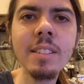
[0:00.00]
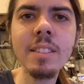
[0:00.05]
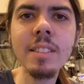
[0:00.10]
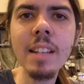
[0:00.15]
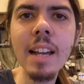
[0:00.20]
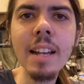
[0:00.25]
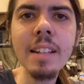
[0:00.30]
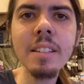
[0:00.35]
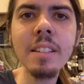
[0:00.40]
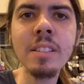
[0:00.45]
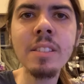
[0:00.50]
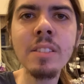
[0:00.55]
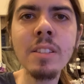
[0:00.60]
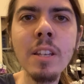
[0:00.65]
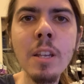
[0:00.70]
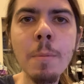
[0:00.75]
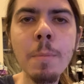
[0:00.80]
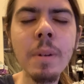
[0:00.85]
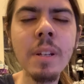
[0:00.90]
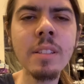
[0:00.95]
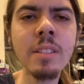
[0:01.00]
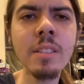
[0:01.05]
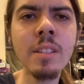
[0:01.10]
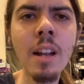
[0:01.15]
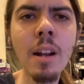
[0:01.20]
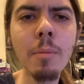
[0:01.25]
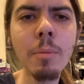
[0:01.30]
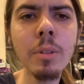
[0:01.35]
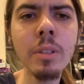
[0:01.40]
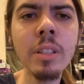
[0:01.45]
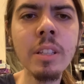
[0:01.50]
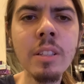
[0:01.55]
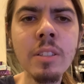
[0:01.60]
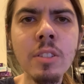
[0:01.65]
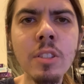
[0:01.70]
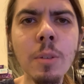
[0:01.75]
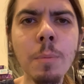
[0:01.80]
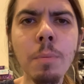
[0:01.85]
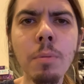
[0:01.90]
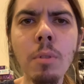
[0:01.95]
sad to see, but it's not really
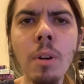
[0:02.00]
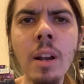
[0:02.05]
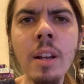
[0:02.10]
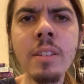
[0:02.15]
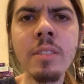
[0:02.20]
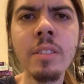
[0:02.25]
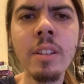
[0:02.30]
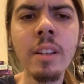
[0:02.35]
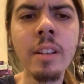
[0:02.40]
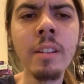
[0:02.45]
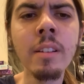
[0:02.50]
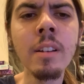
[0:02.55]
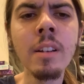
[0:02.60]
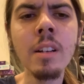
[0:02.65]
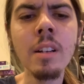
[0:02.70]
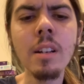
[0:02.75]
surprising.